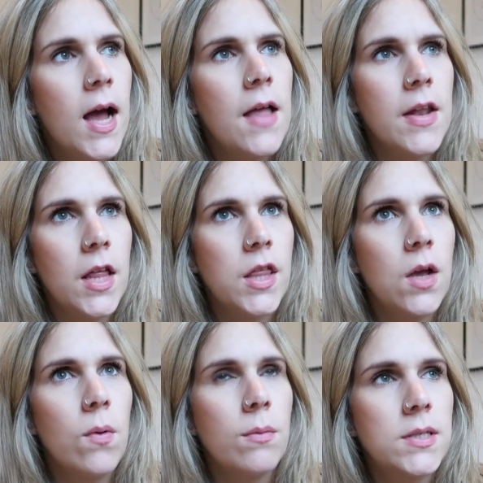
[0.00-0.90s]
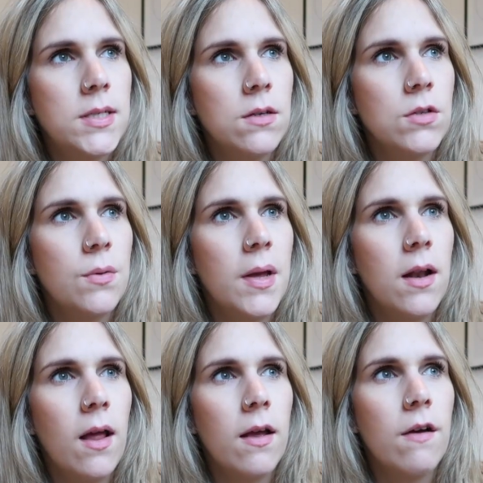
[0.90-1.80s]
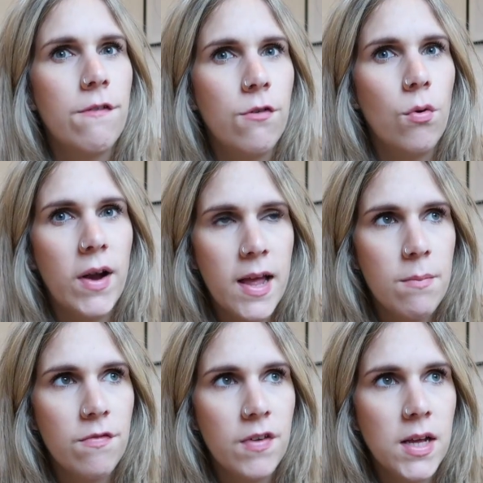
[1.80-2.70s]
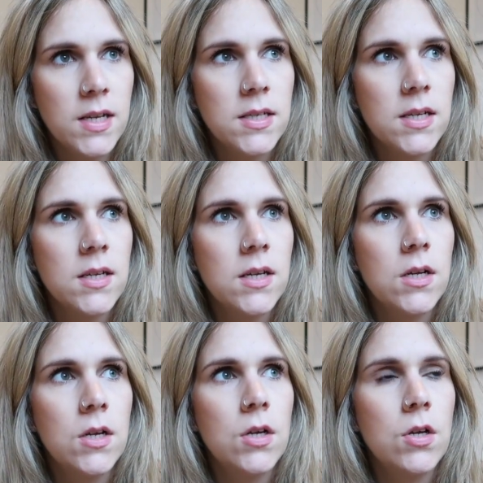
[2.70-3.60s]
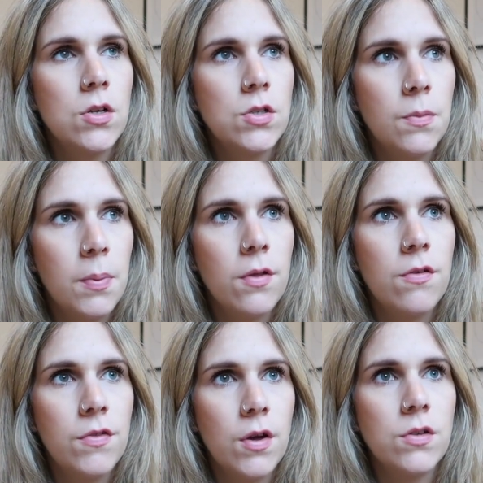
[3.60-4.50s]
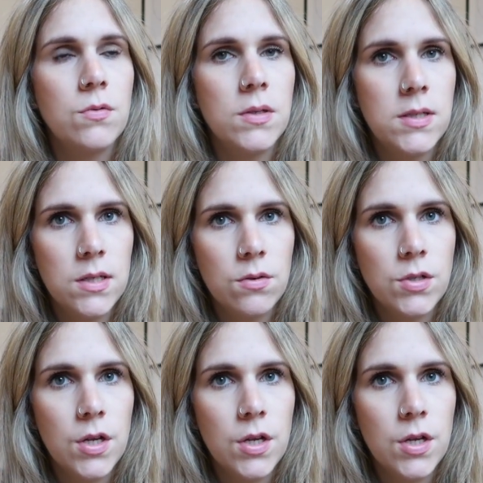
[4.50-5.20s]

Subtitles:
and then I think we were still doing like a 4 a.m. feed. So both of those we'd still